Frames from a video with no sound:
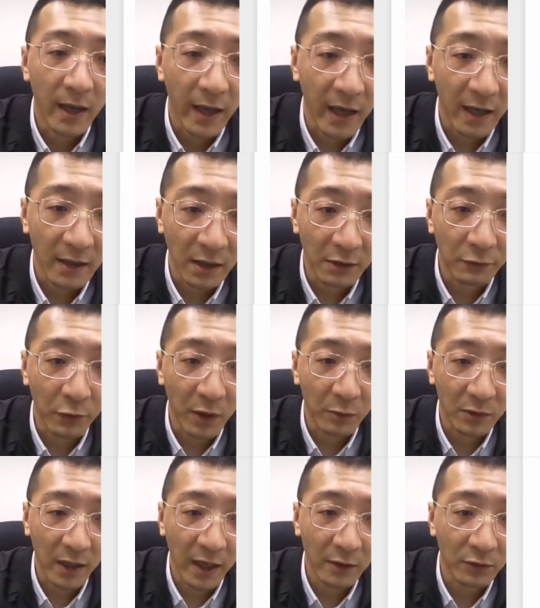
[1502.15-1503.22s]
And if we
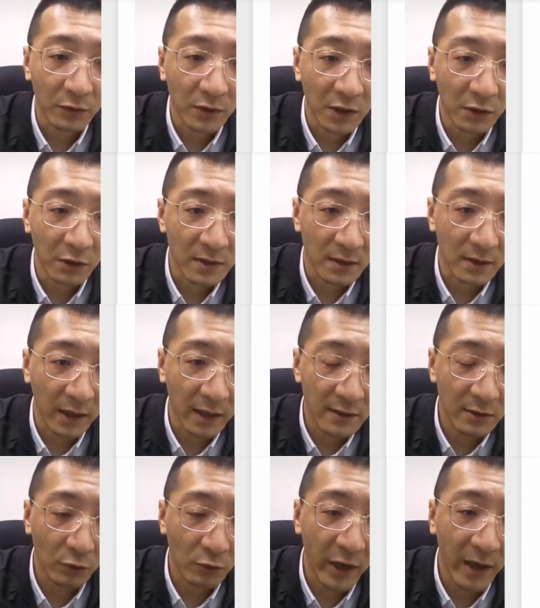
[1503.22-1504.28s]
would like to use the
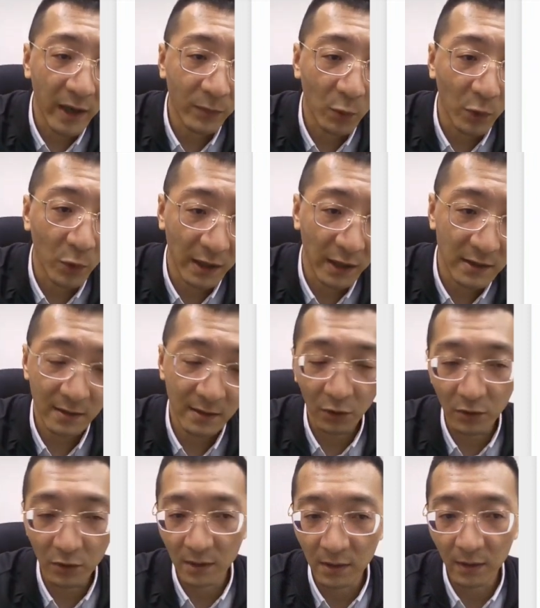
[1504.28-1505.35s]
histogram, we can just
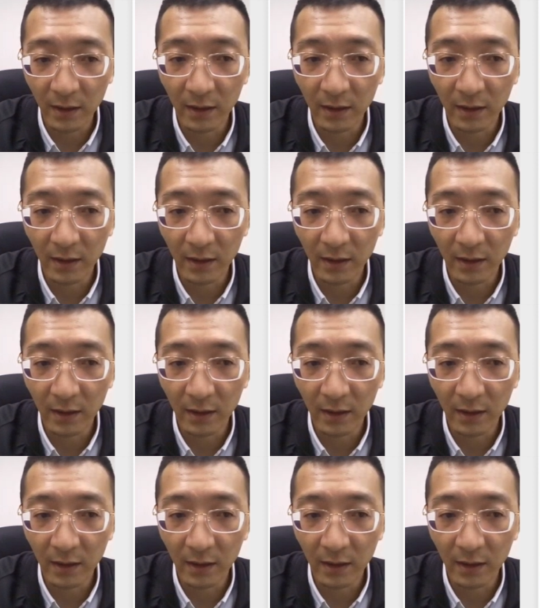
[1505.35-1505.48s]
use